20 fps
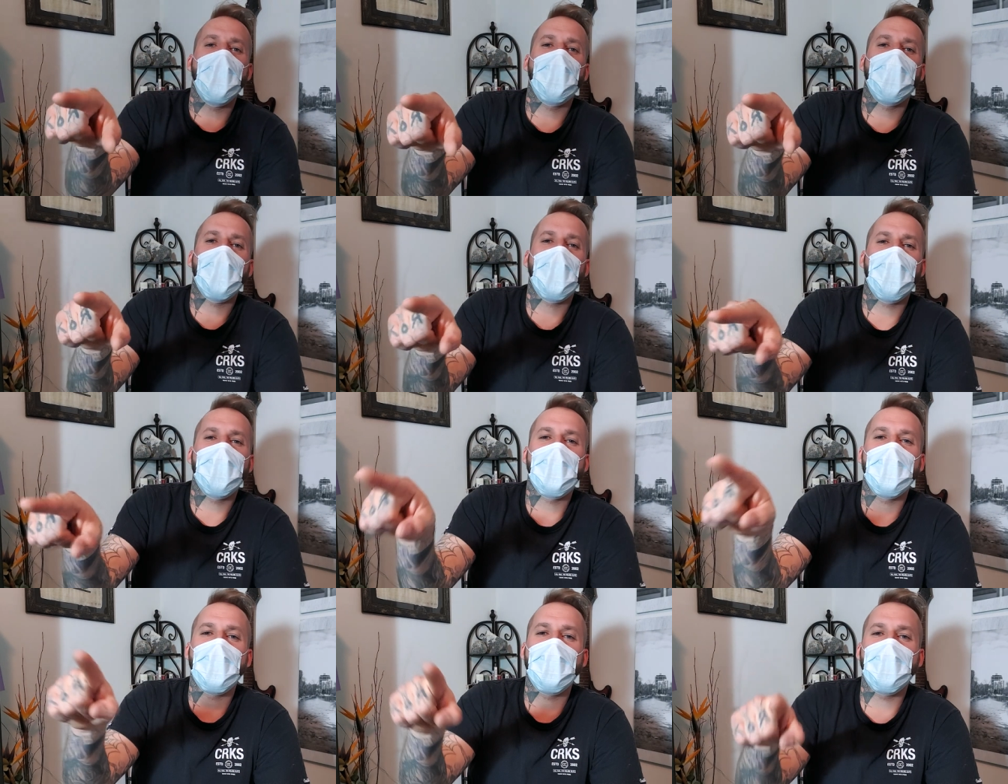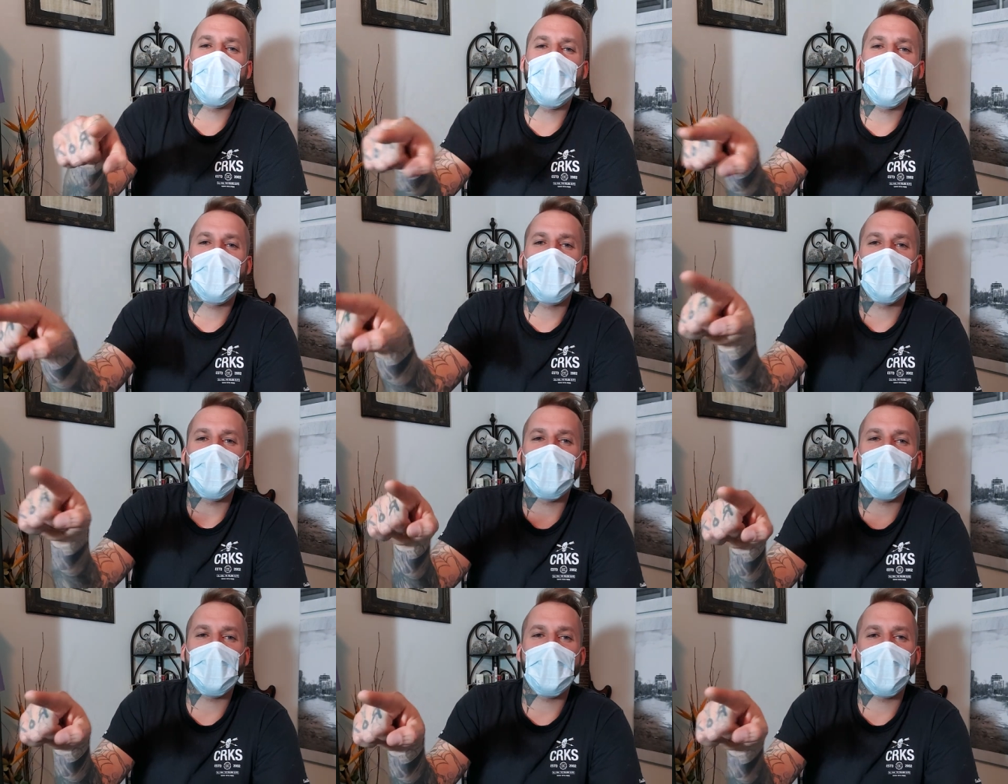Probably going to be here
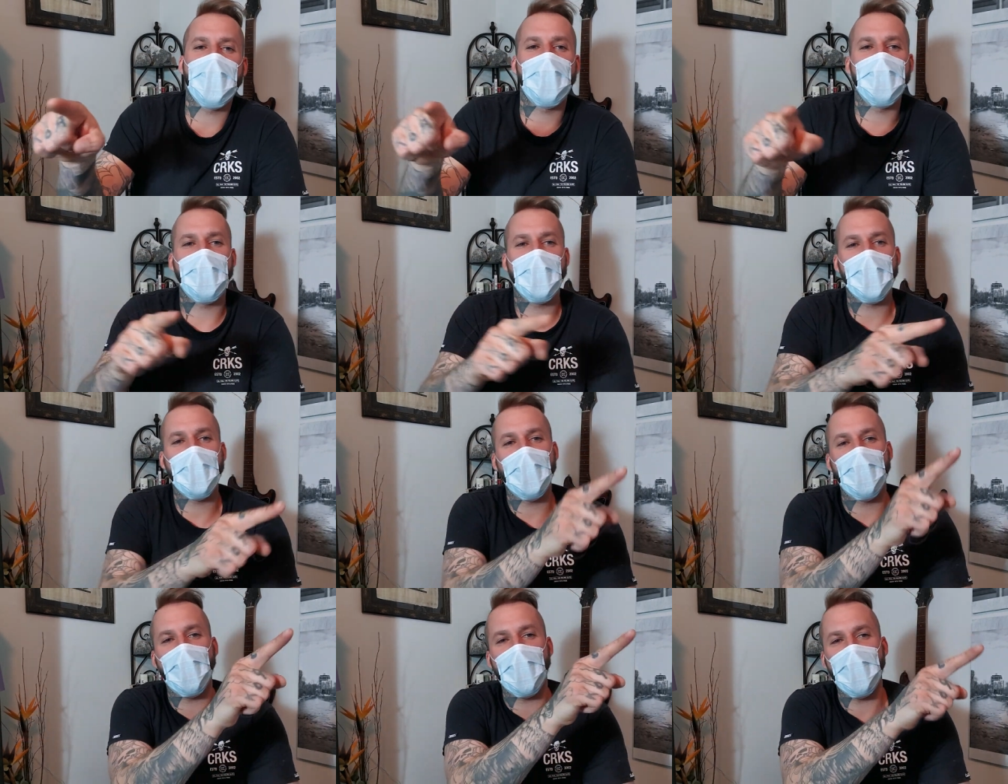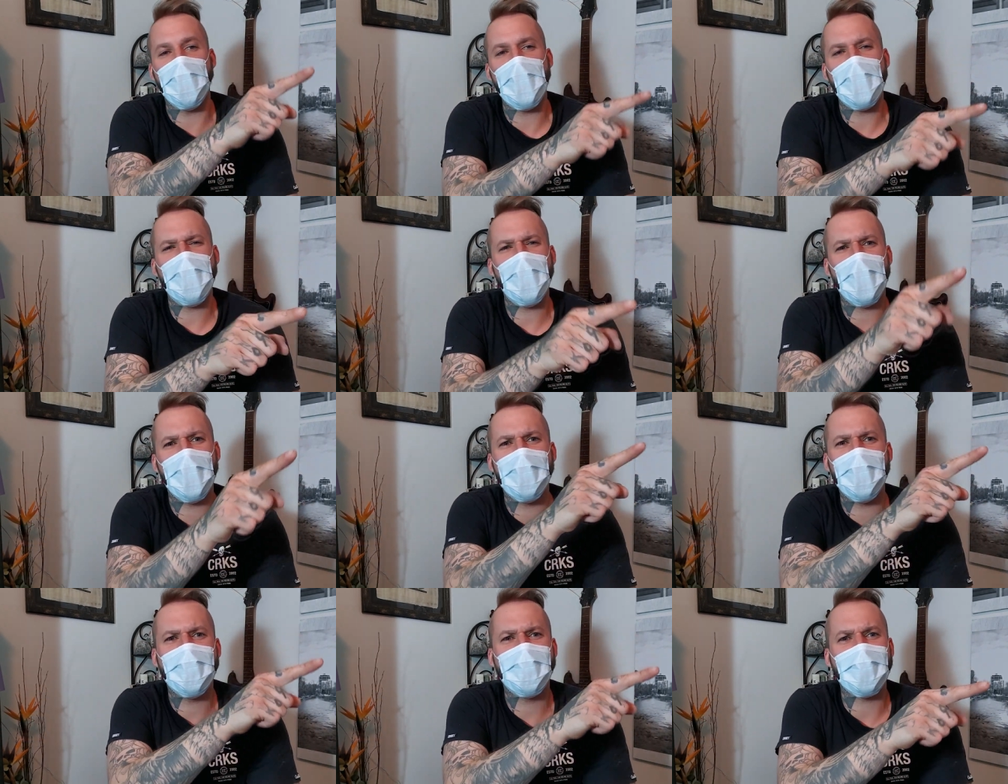at the end of the video, or maybe on
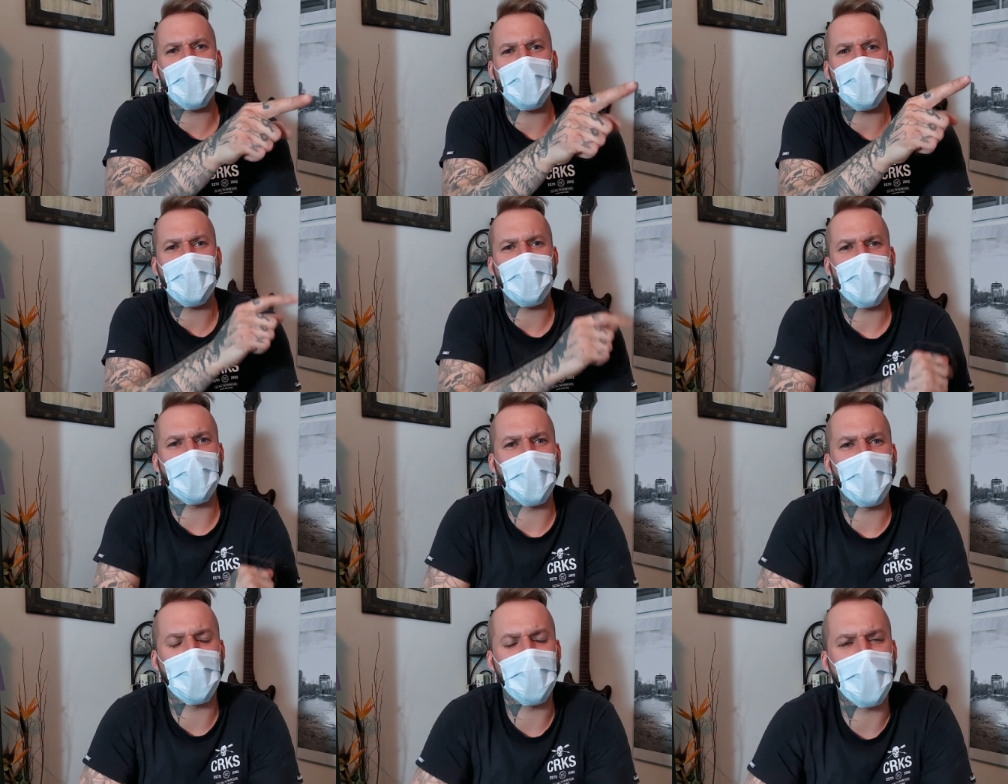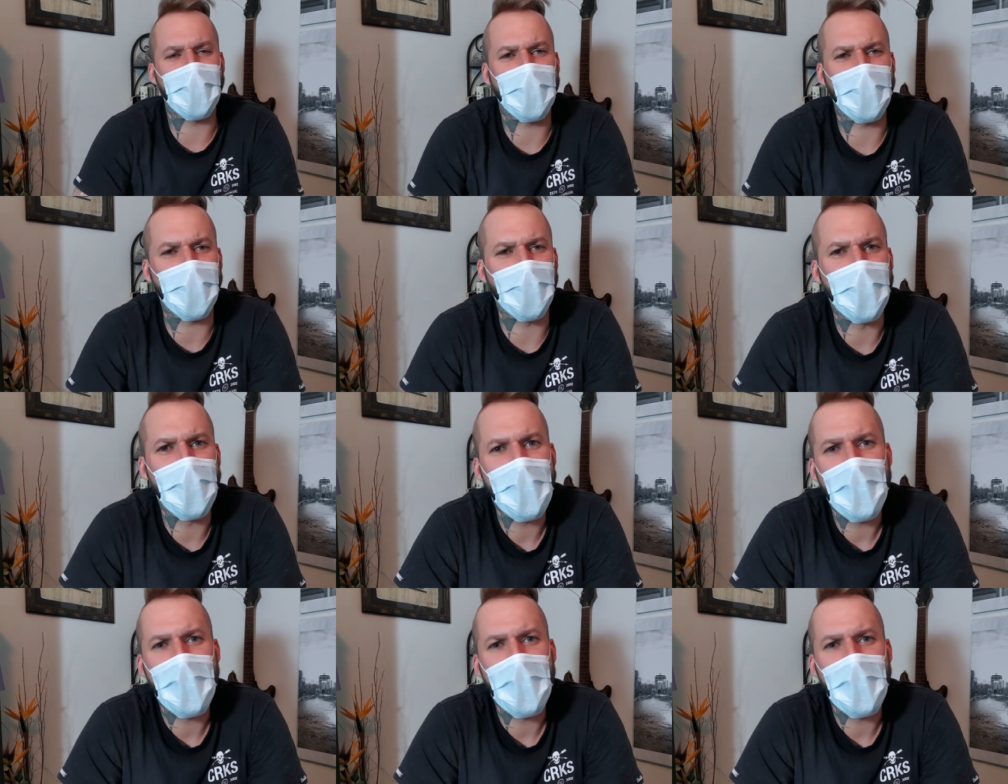this side at the end of the video.